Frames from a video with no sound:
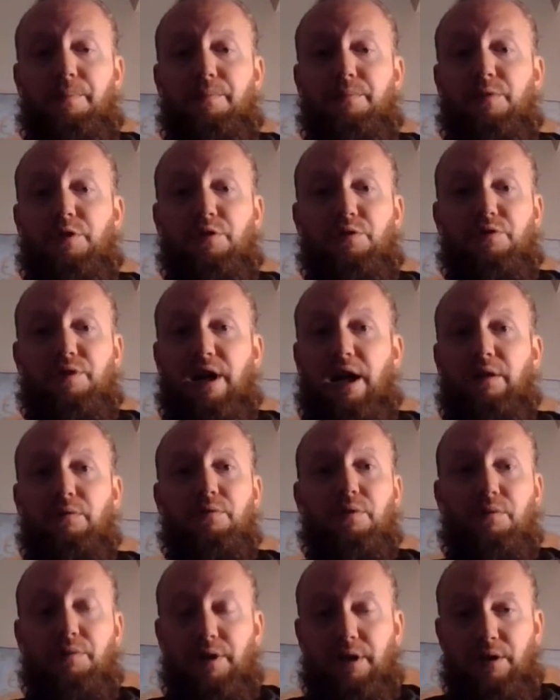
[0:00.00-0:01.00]
you're
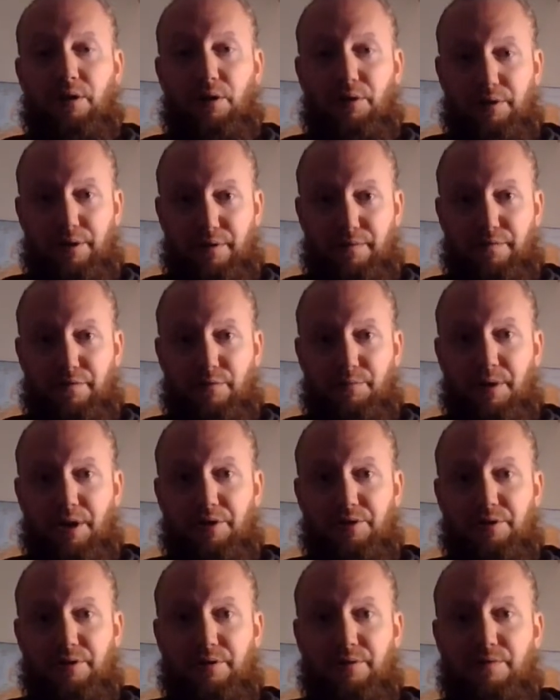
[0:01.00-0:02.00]
downloading all the
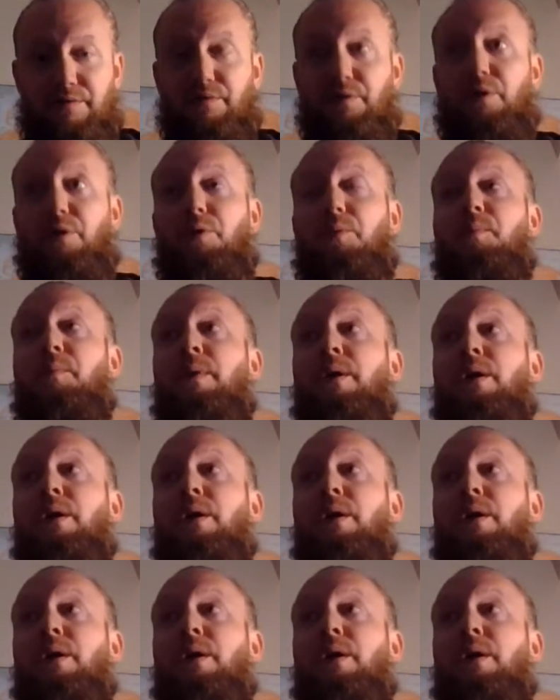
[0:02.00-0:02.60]
information. So